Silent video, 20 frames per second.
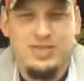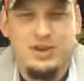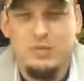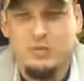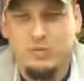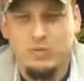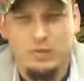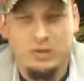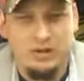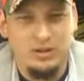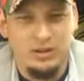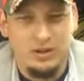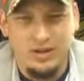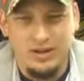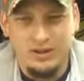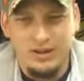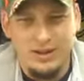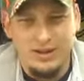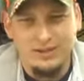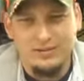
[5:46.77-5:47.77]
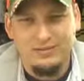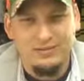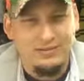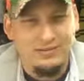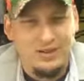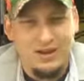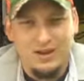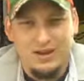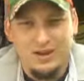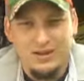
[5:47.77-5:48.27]
really look at that
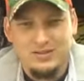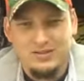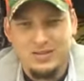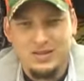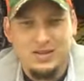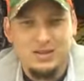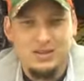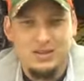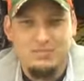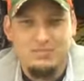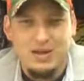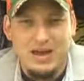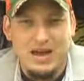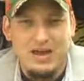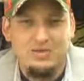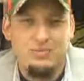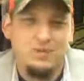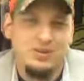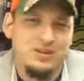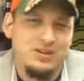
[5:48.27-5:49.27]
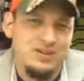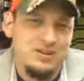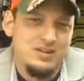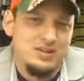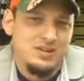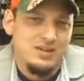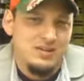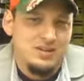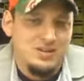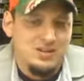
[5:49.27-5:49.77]
as anything bad, but
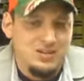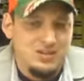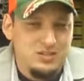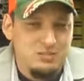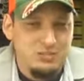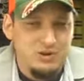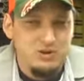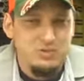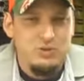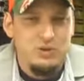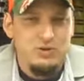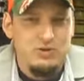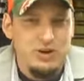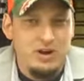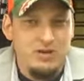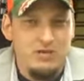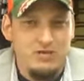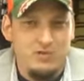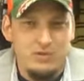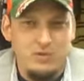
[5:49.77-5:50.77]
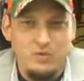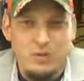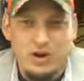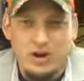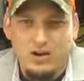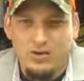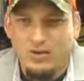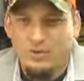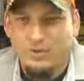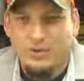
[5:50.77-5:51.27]
somebody who's been around for a
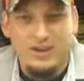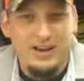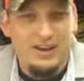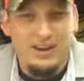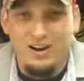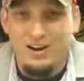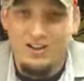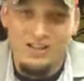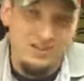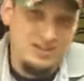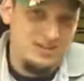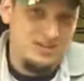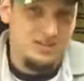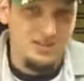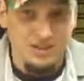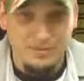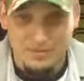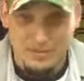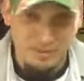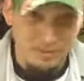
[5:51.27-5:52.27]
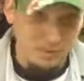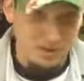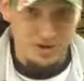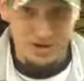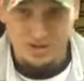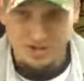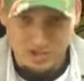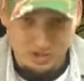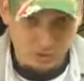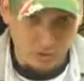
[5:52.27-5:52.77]
while, they'll be like, oh, that's a ClickBank
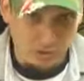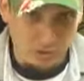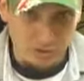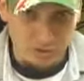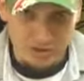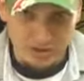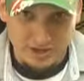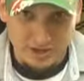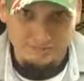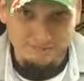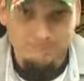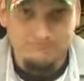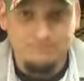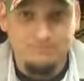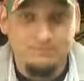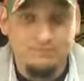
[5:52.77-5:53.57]
product, he's promoting it.